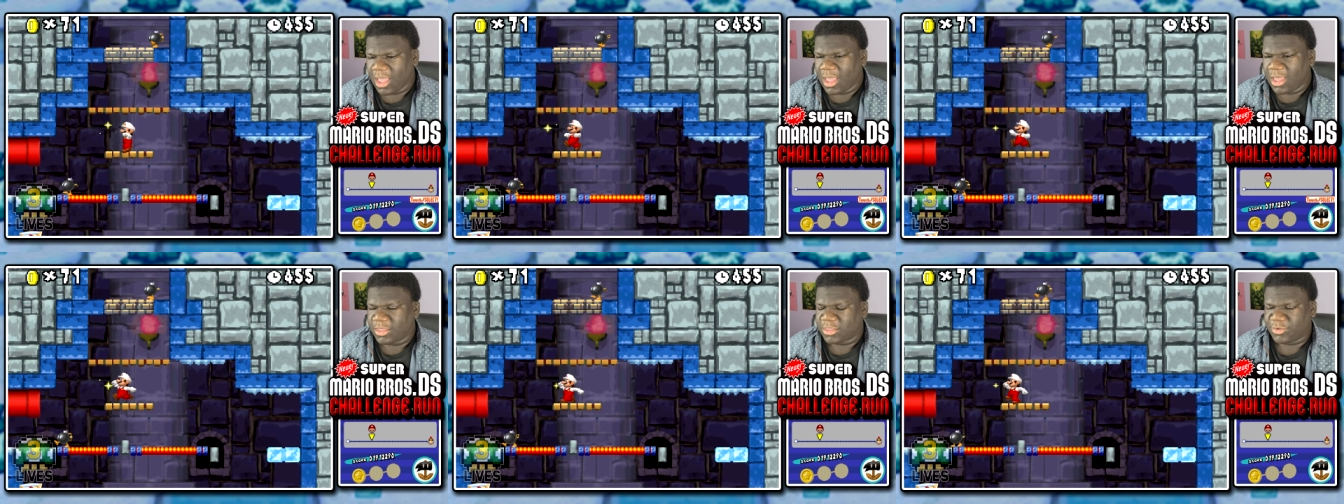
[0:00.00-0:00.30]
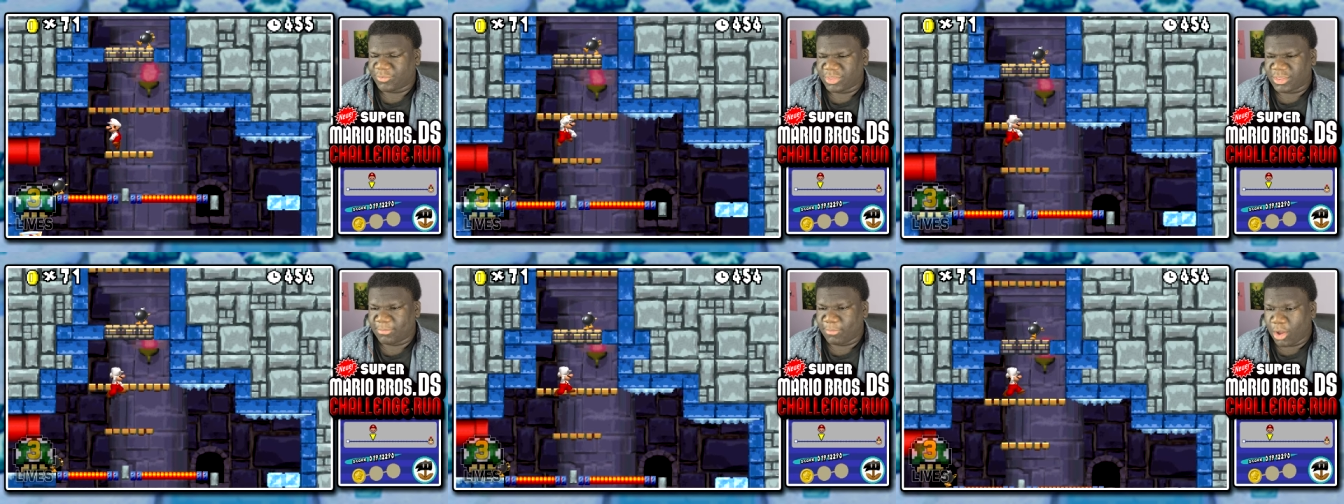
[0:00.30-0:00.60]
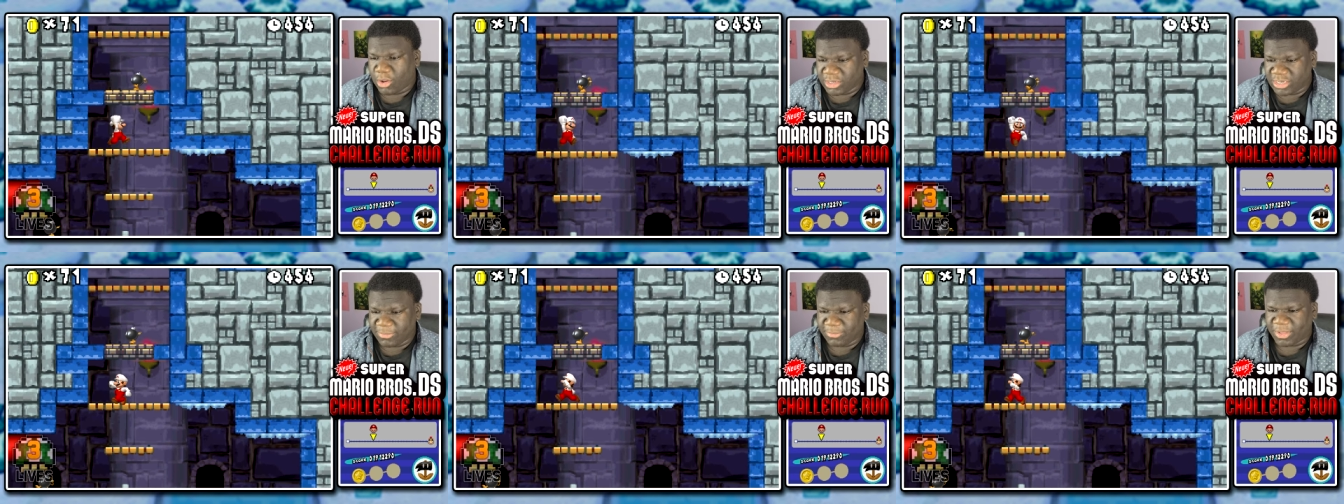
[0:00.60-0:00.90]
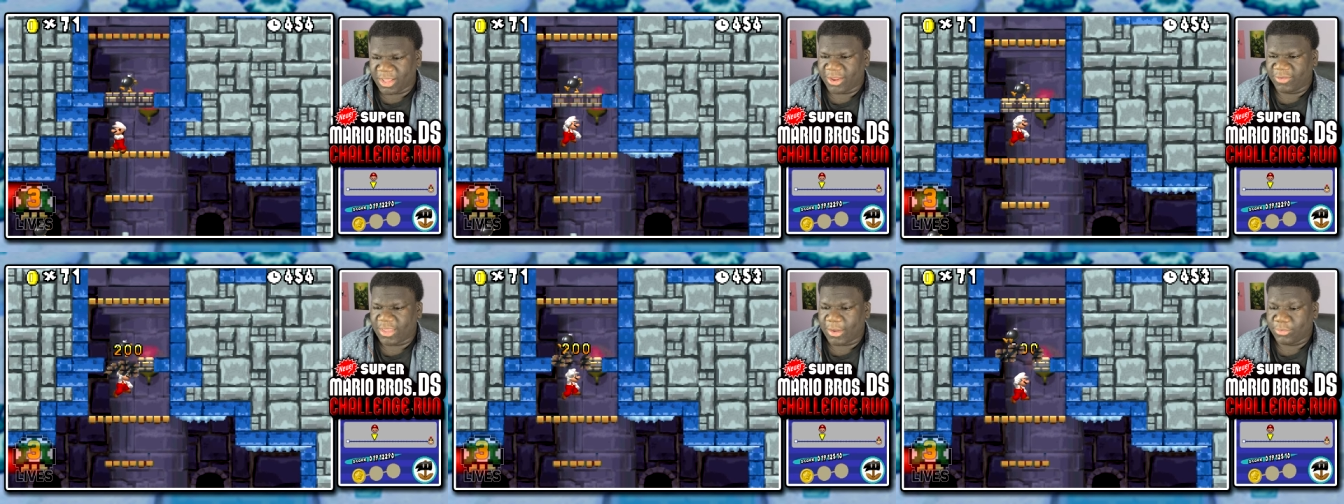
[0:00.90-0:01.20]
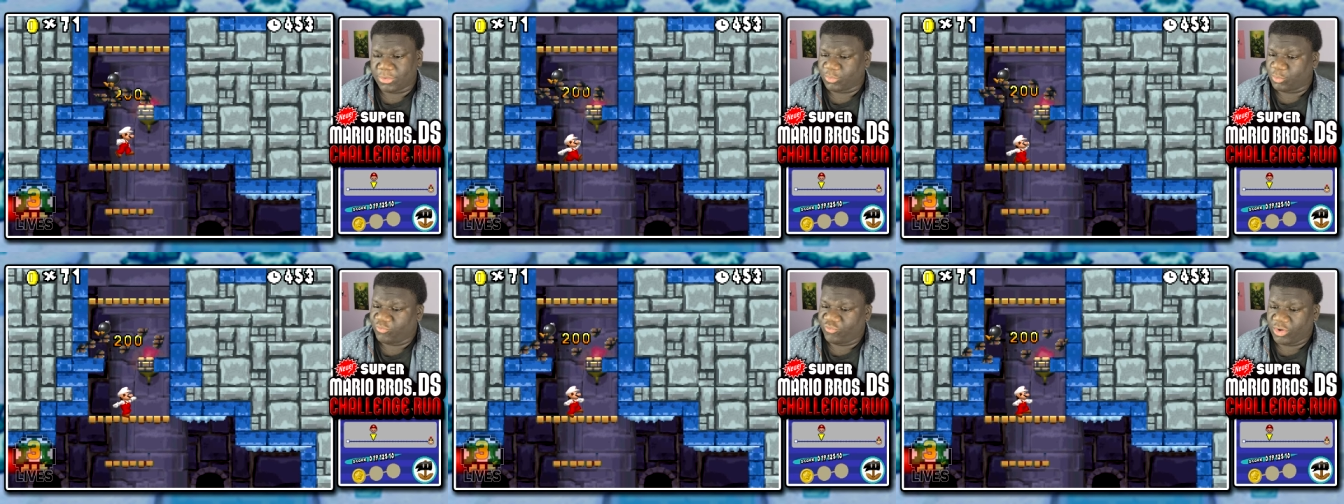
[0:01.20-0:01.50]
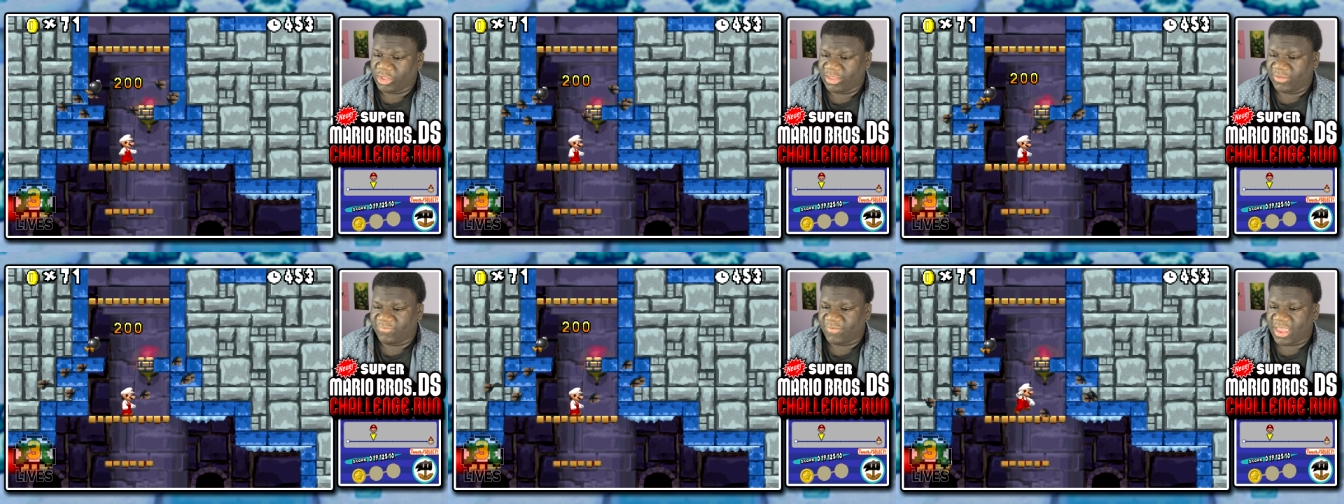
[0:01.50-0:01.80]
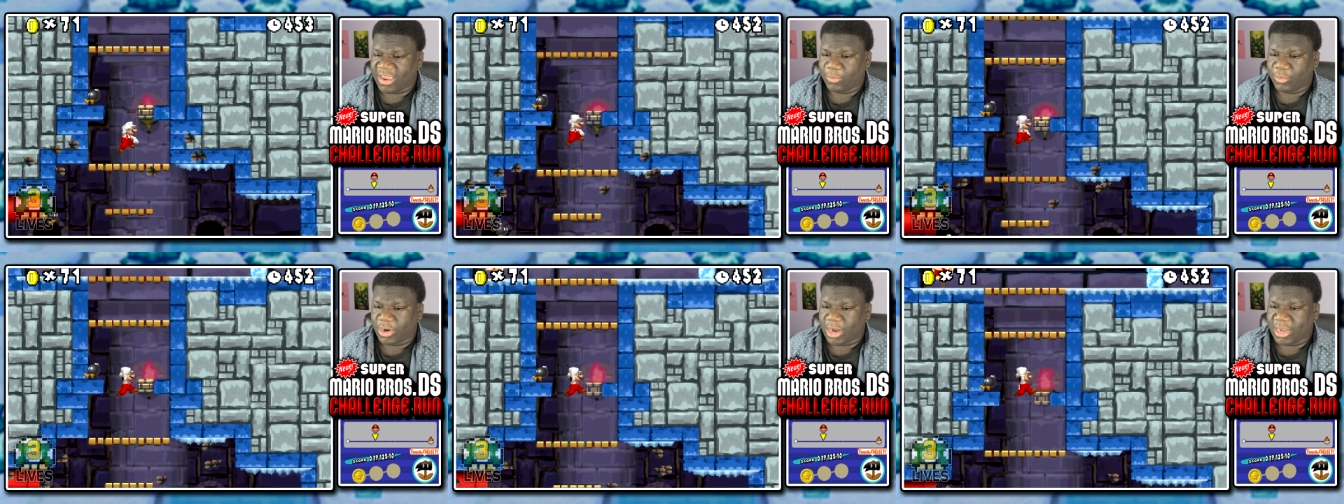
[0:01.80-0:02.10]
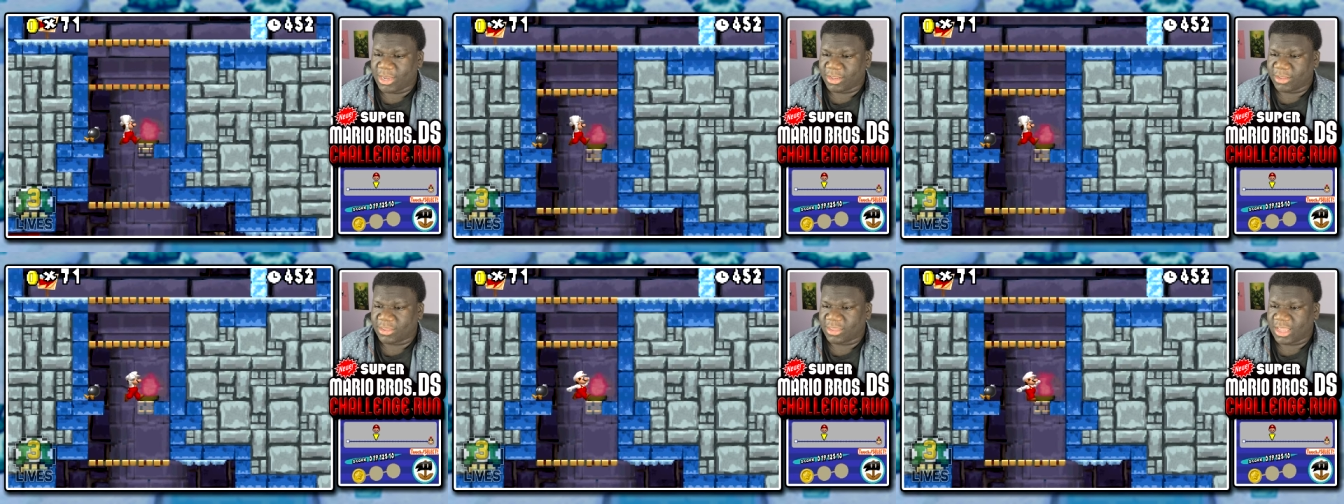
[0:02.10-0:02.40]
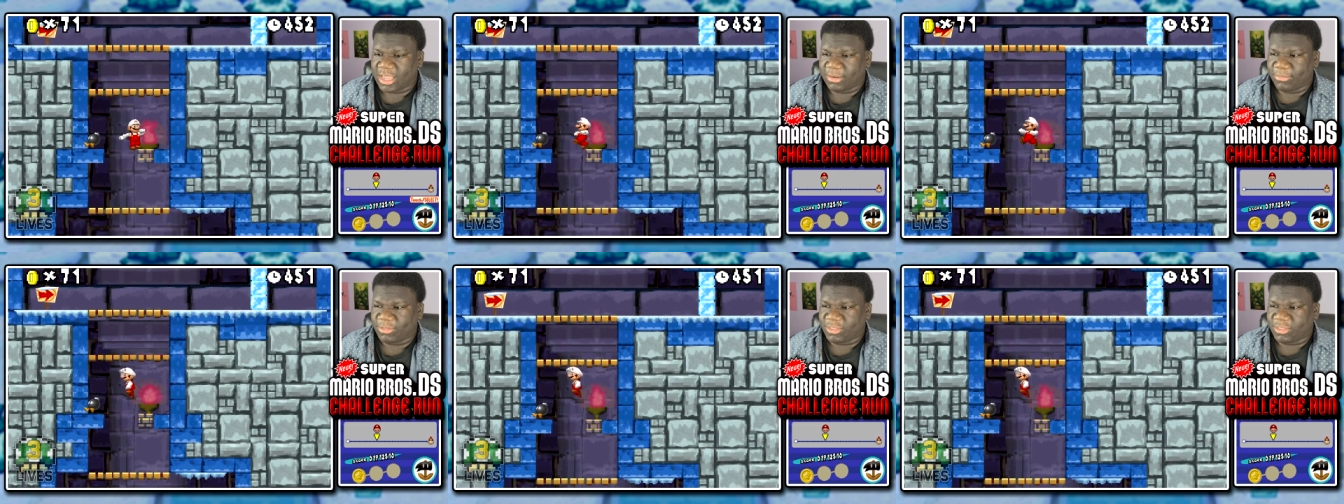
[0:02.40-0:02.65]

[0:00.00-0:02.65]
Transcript: sorry, the multiplayer. That was really vague what I just said,